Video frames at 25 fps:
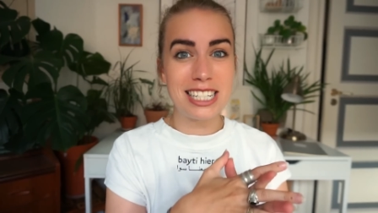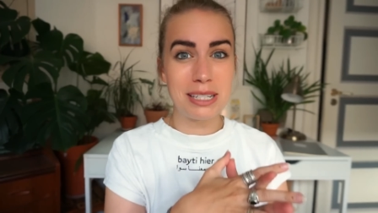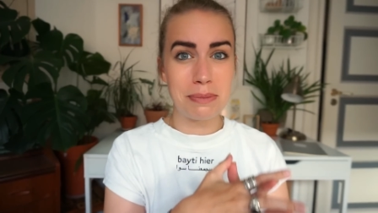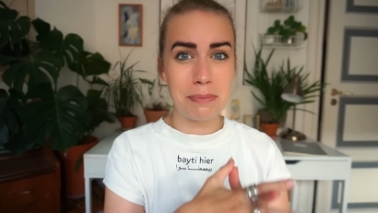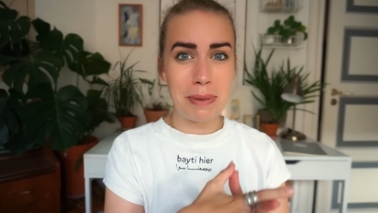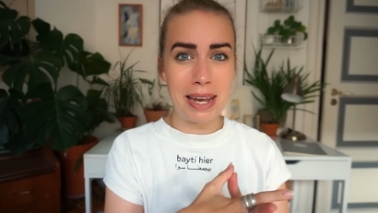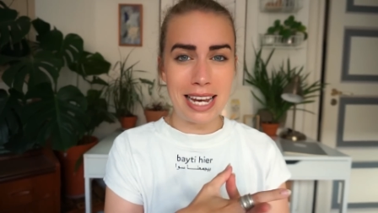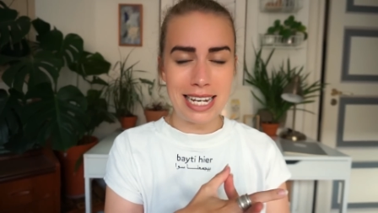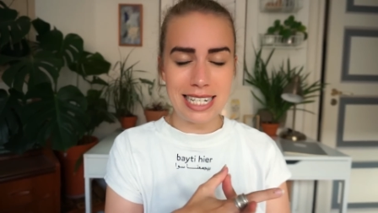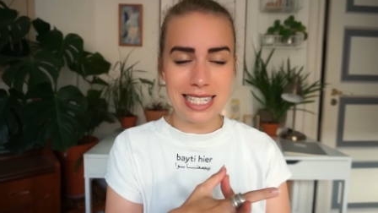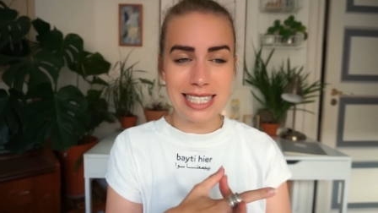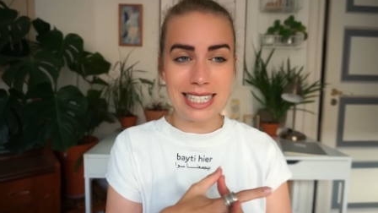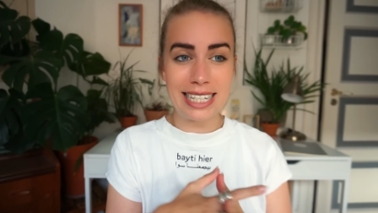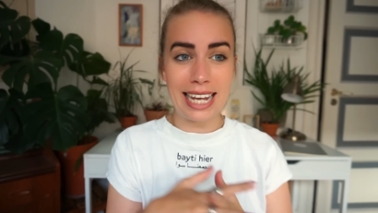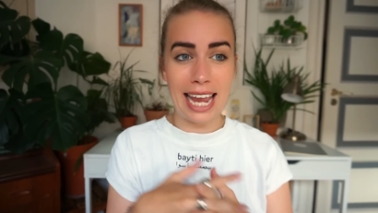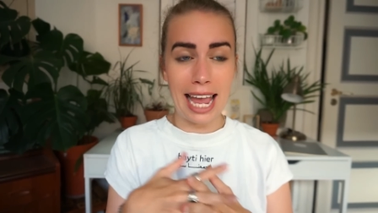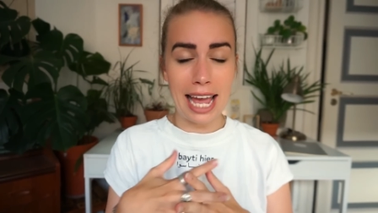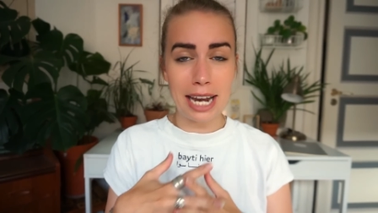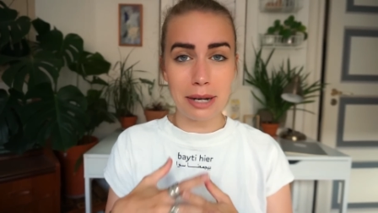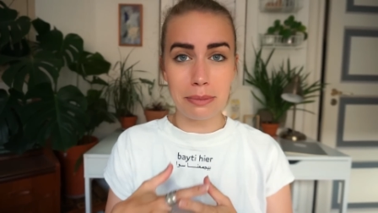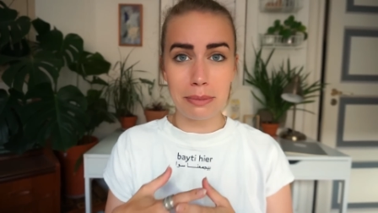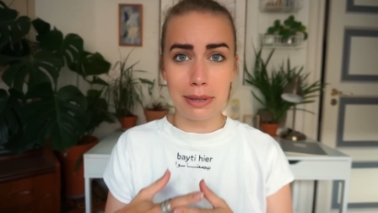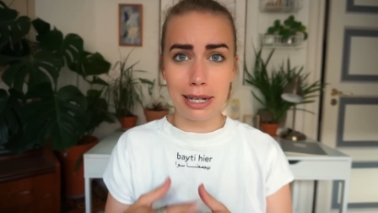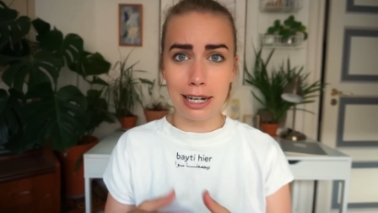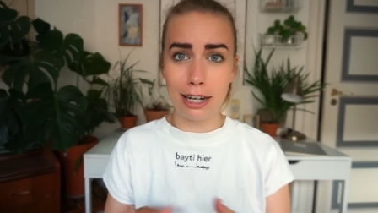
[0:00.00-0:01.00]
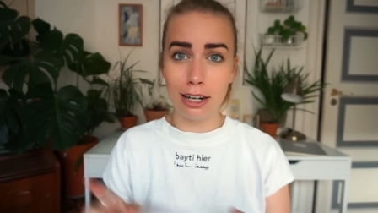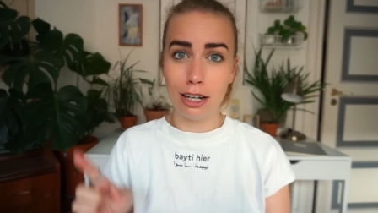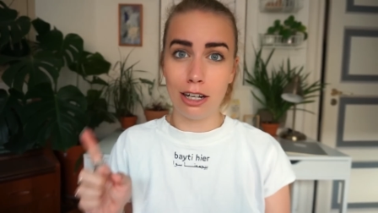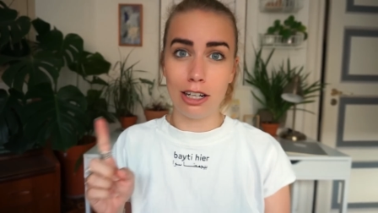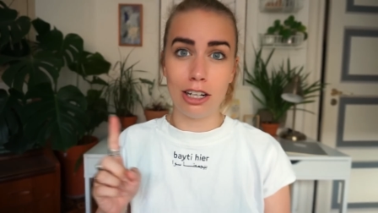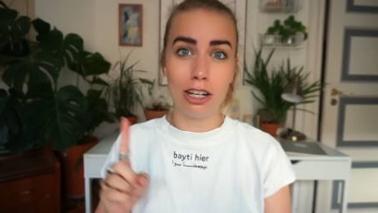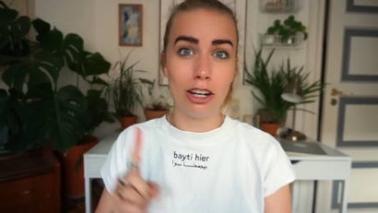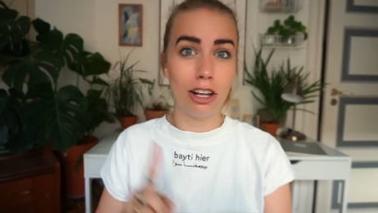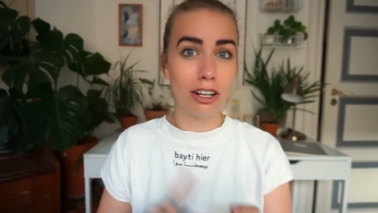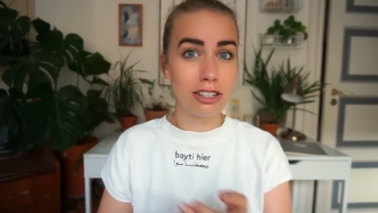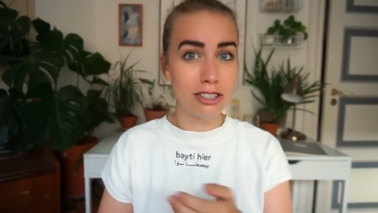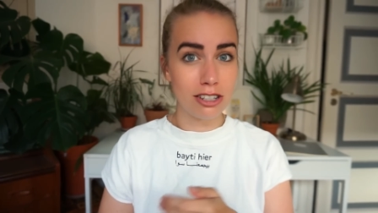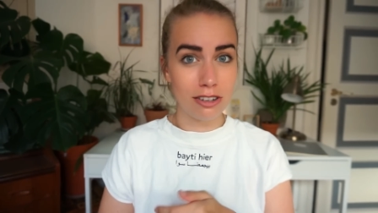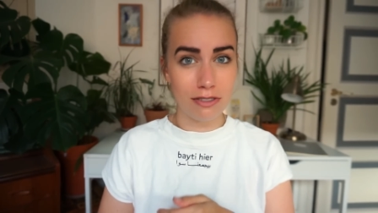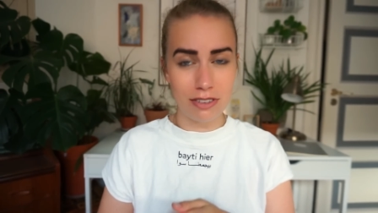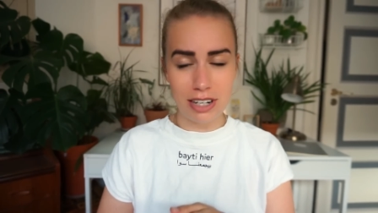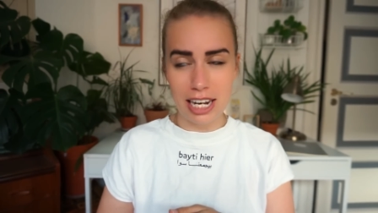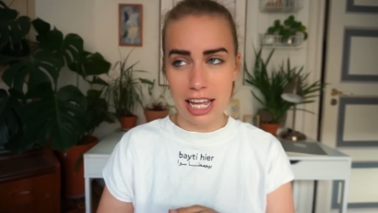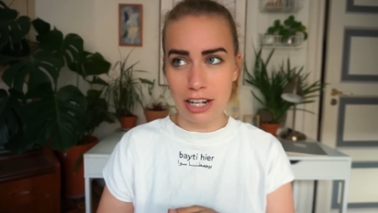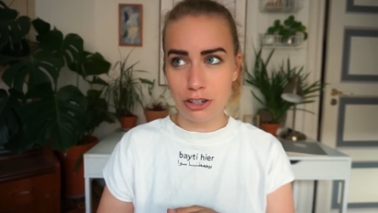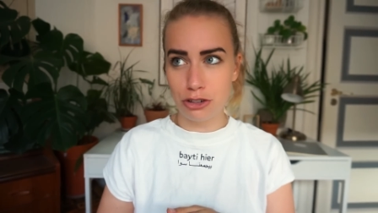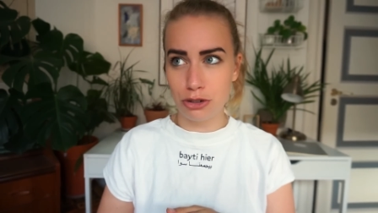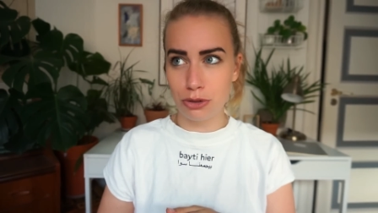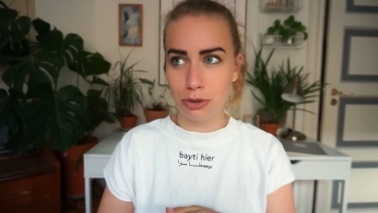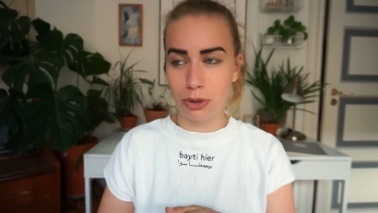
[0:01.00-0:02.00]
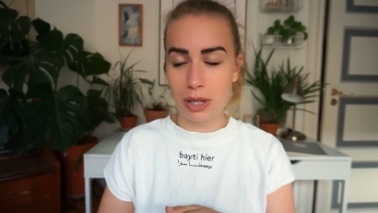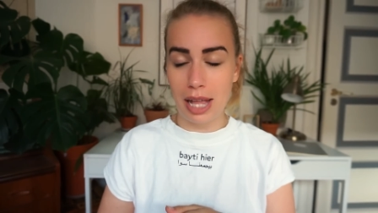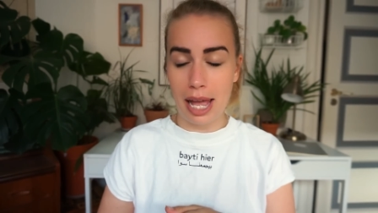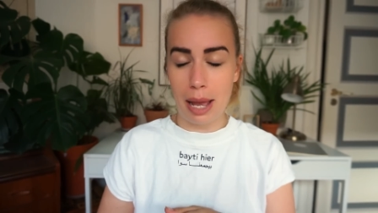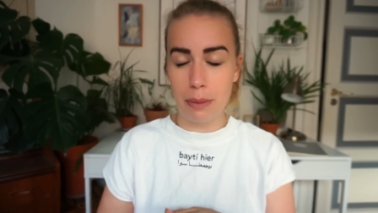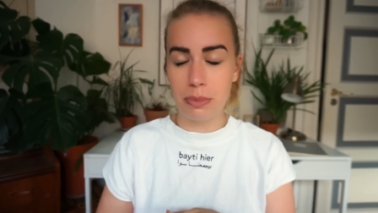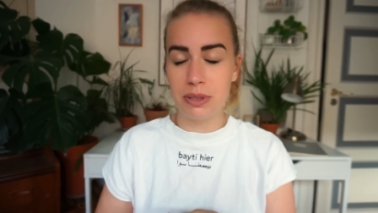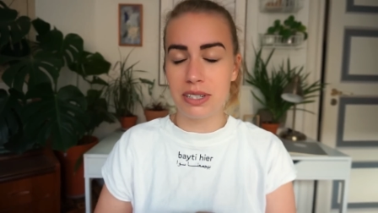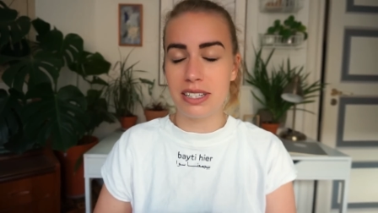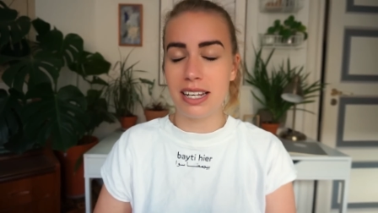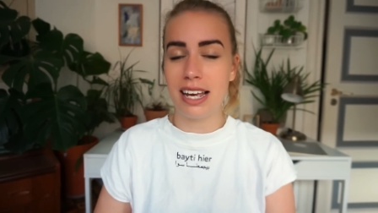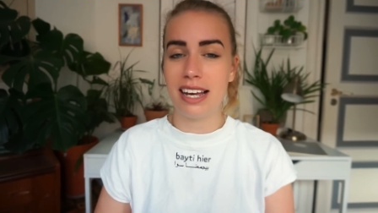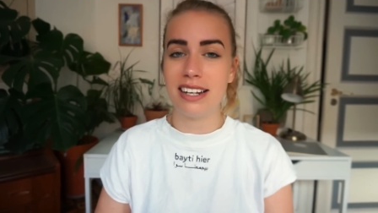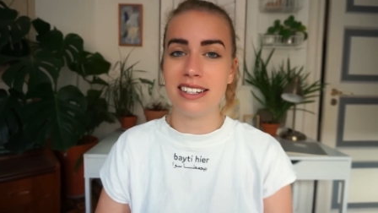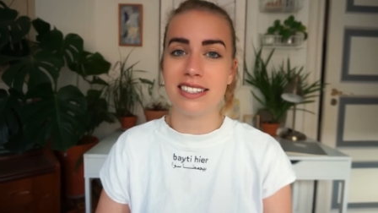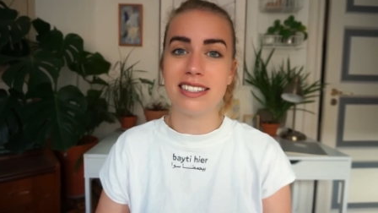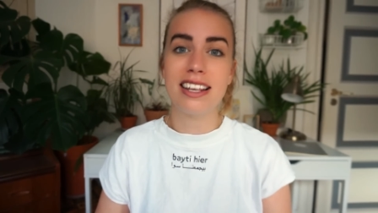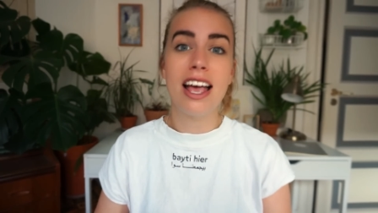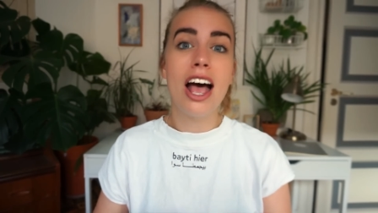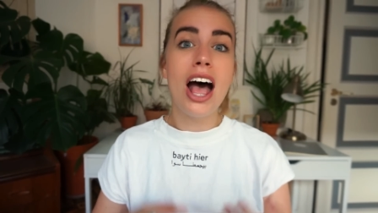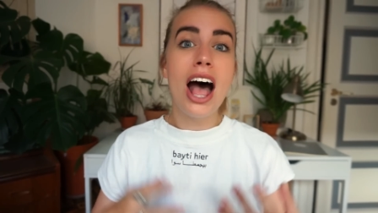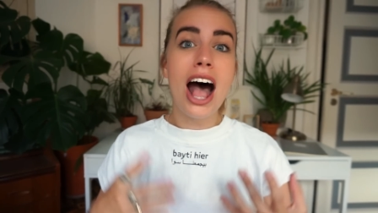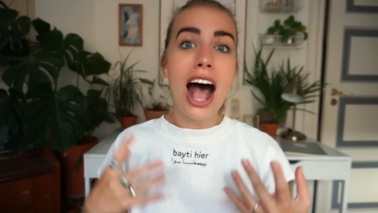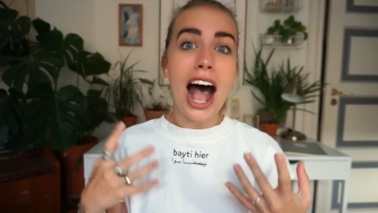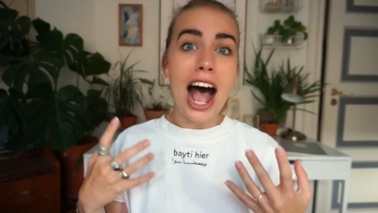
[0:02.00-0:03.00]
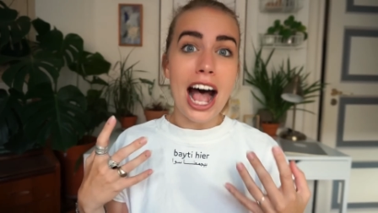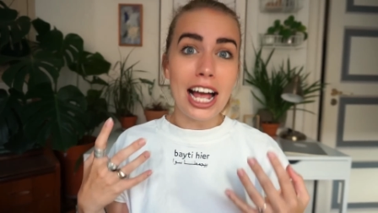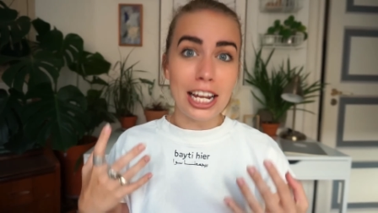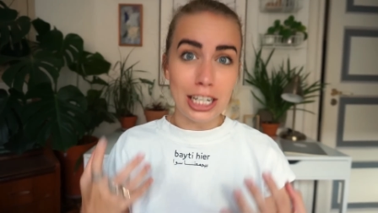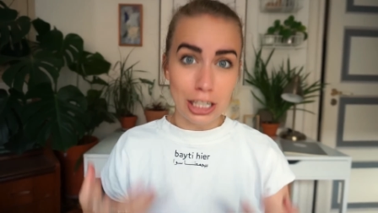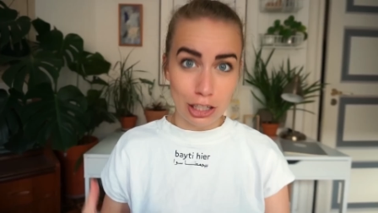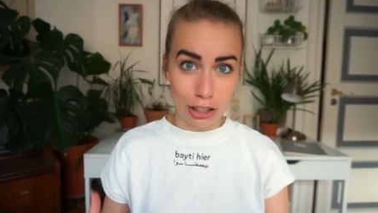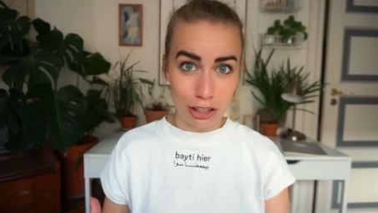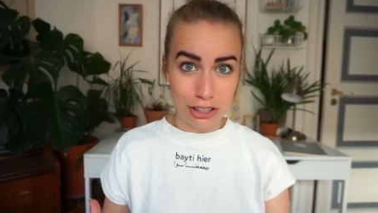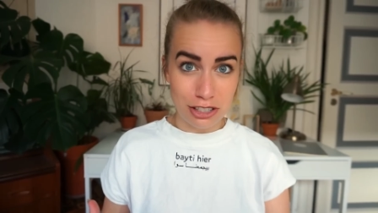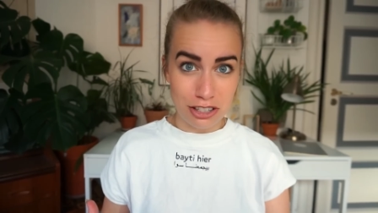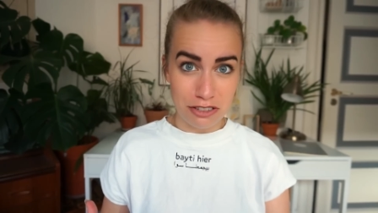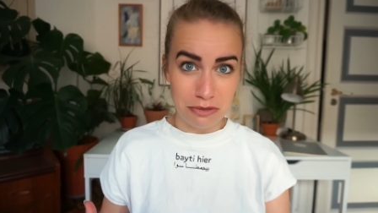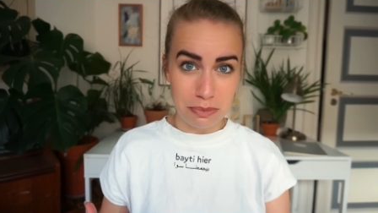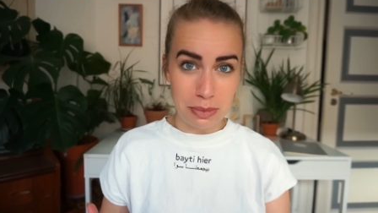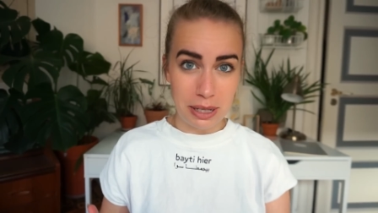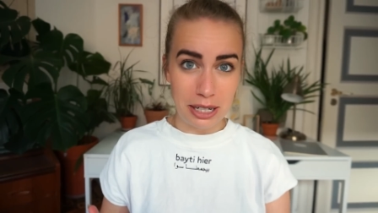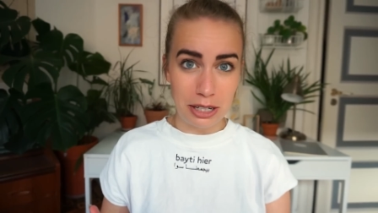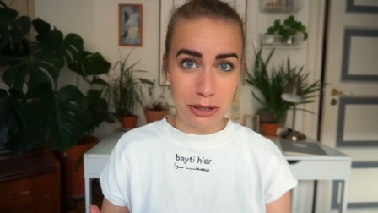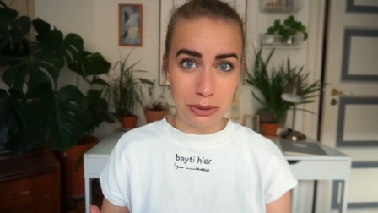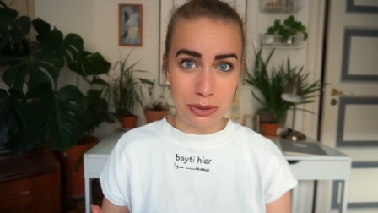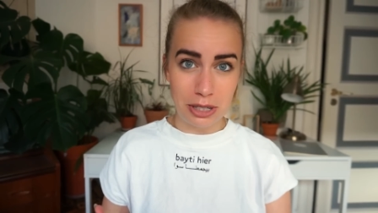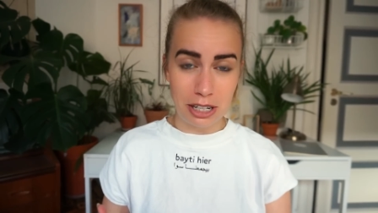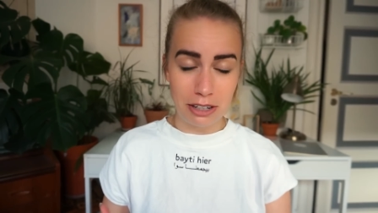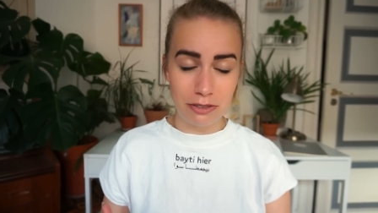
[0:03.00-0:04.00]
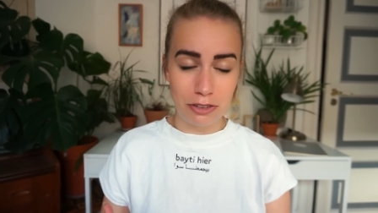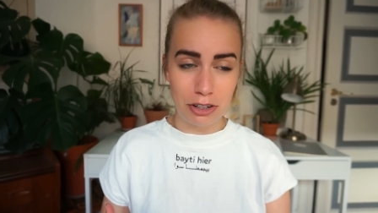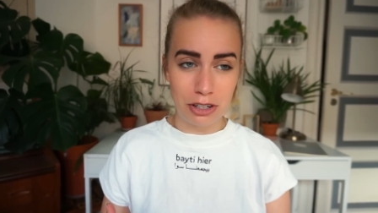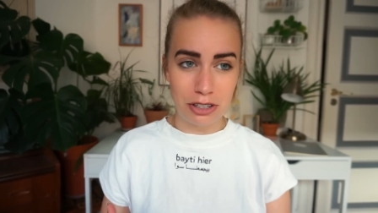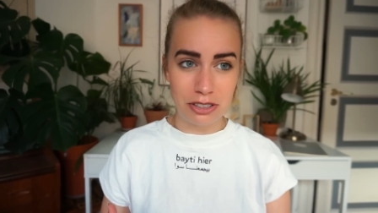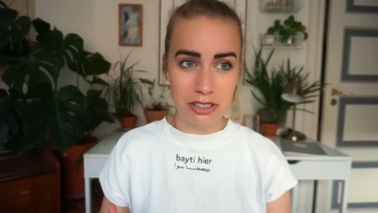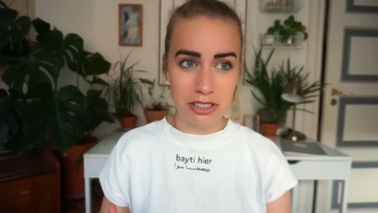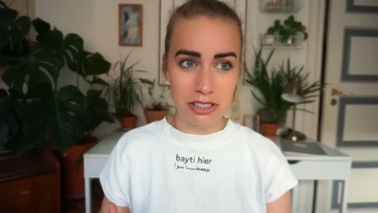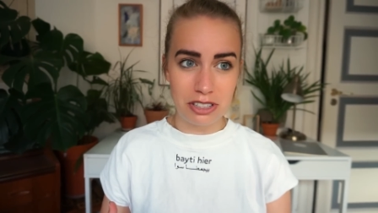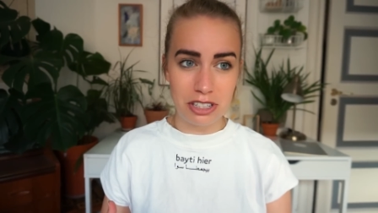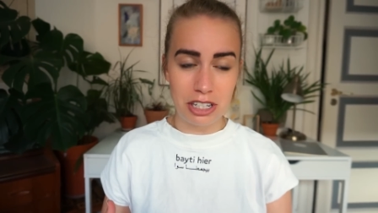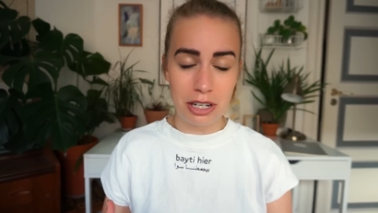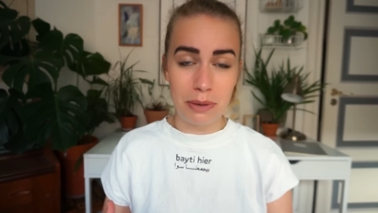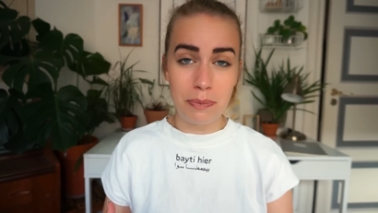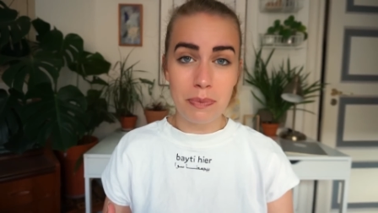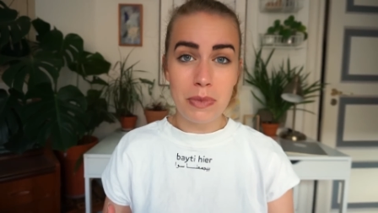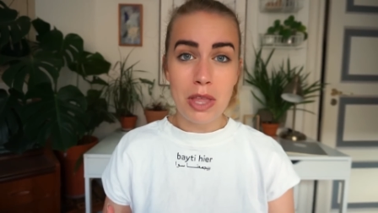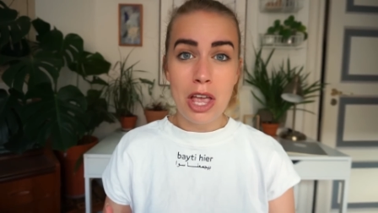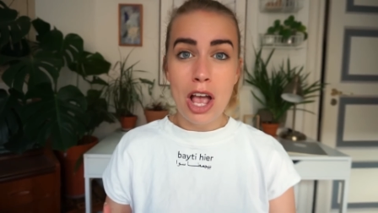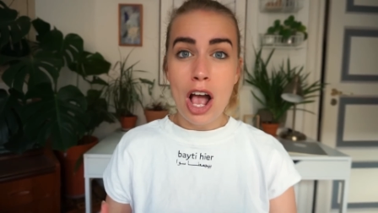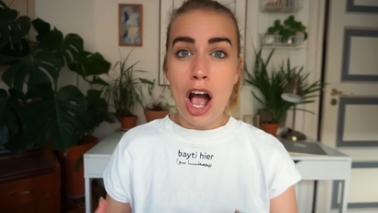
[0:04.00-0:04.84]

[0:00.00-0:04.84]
space can mean loss of natural habitats and loss of biodiversity.